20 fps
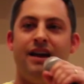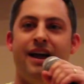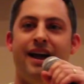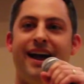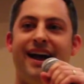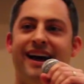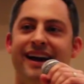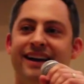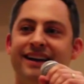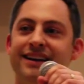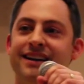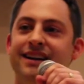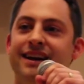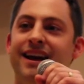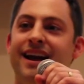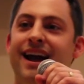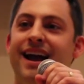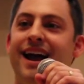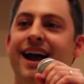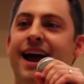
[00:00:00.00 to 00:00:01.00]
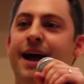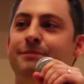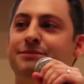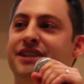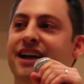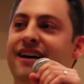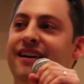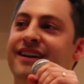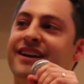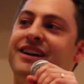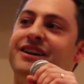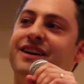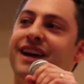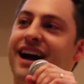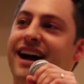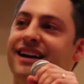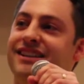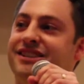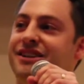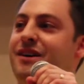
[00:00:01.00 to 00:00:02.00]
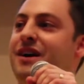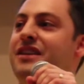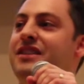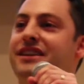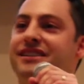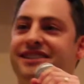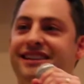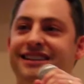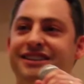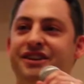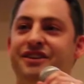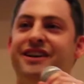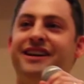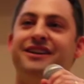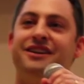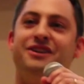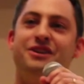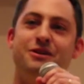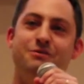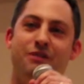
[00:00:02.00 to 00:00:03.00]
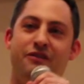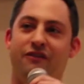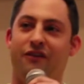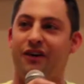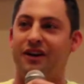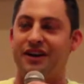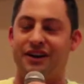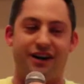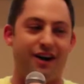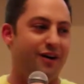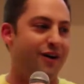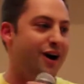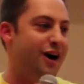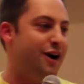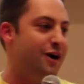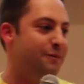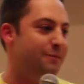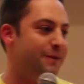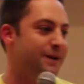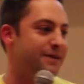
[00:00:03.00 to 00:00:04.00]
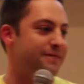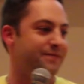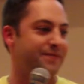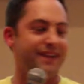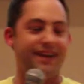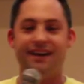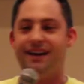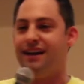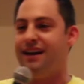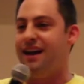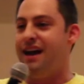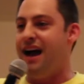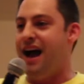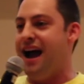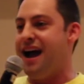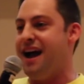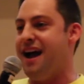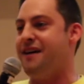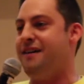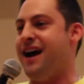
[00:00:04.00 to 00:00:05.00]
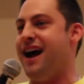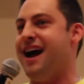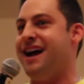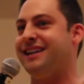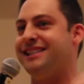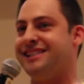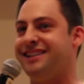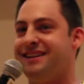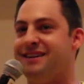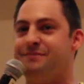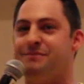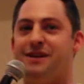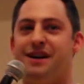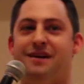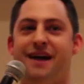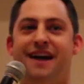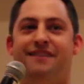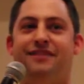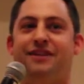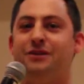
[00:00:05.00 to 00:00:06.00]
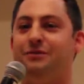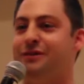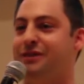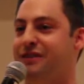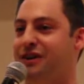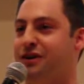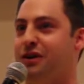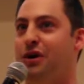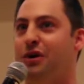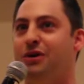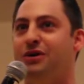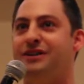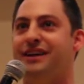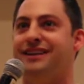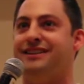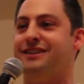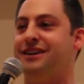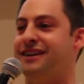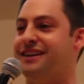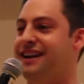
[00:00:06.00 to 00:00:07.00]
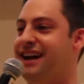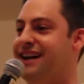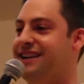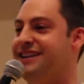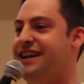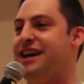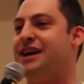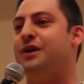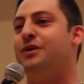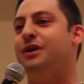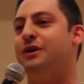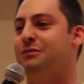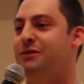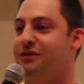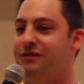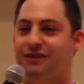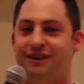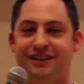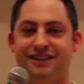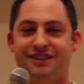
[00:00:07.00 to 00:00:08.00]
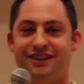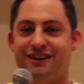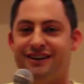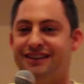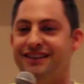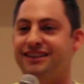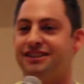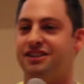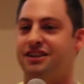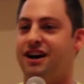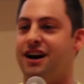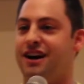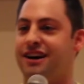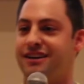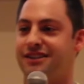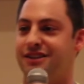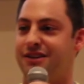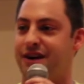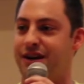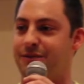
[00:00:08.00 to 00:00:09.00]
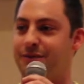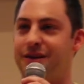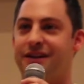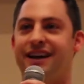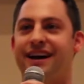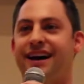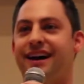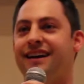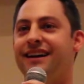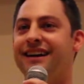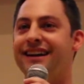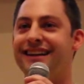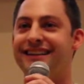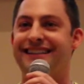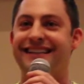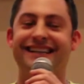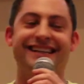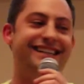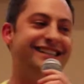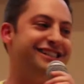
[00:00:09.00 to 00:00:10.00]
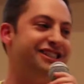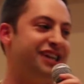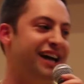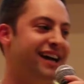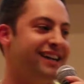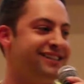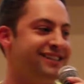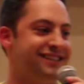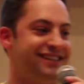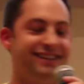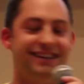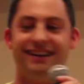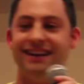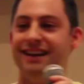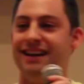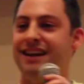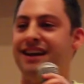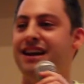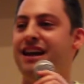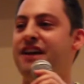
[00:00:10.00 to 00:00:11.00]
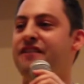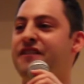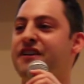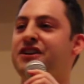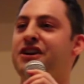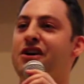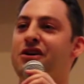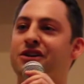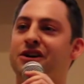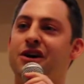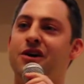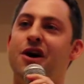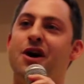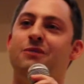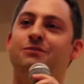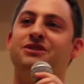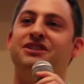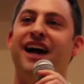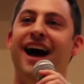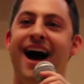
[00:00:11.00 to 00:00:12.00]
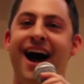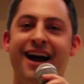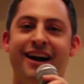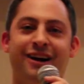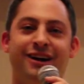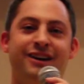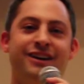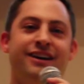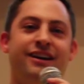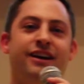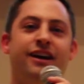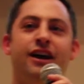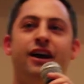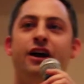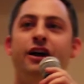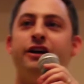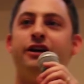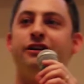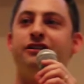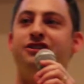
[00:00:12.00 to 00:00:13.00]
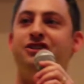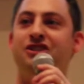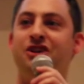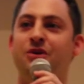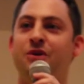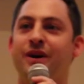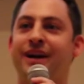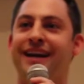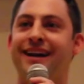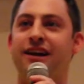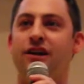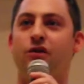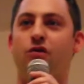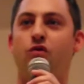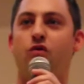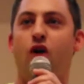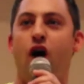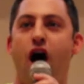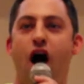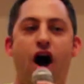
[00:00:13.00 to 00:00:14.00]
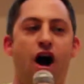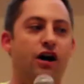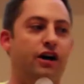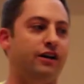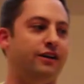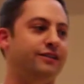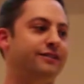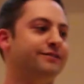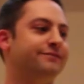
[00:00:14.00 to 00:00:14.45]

And I'm telling you guys, all these things you need to do before you go home. I actually have a little bit of a cold. I took Dayquil before I started this talk, so I would decongest. If you don't go home tired, you're doing it wrong.